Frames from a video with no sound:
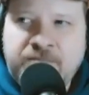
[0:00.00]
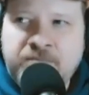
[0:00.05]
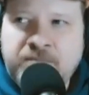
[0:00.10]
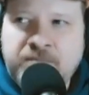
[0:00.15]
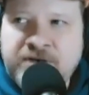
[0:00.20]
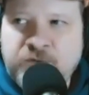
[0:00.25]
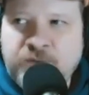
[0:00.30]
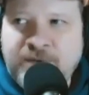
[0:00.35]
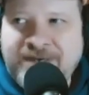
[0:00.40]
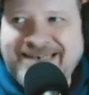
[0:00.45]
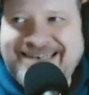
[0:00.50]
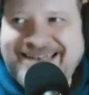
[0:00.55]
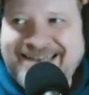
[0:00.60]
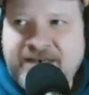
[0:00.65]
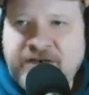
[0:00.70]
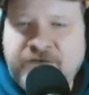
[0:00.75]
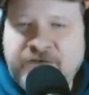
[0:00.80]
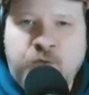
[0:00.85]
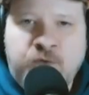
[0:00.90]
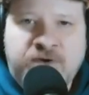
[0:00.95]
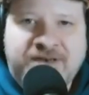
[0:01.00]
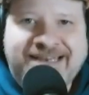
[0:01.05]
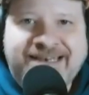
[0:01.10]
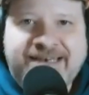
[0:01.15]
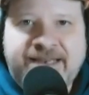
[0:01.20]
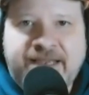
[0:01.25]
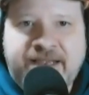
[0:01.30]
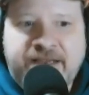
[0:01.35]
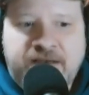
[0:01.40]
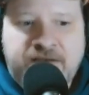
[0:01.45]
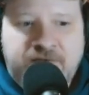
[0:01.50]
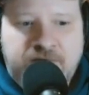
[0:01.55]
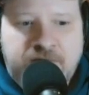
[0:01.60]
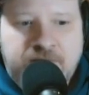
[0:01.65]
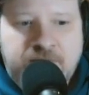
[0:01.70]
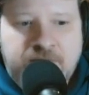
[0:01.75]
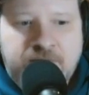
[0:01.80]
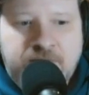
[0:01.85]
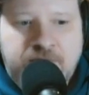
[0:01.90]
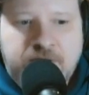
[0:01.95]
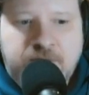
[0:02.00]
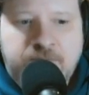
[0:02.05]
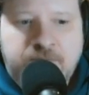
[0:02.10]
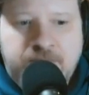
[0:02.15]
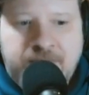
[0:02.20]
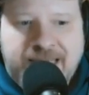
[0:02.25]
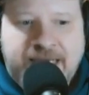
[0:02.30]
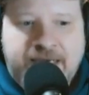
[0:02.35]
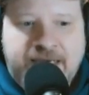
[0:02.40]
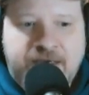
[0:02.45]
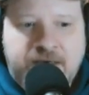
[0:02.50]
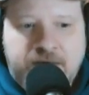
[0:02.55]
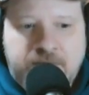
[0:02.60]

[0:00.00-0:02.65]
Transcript: between 10 to 14 days to make